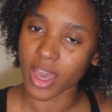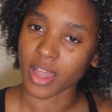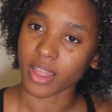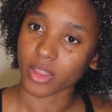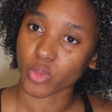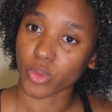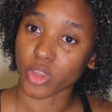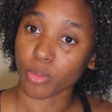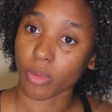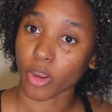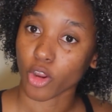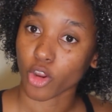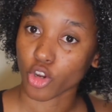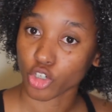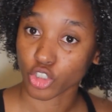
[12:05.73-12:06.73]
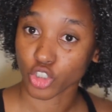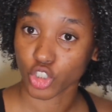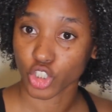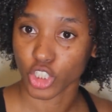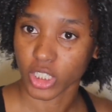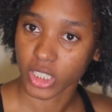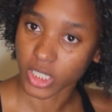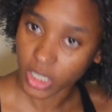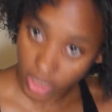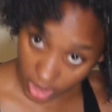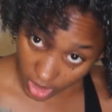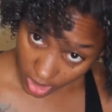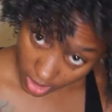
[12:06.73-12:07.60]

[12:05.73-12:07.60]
I like the way that my curls are looking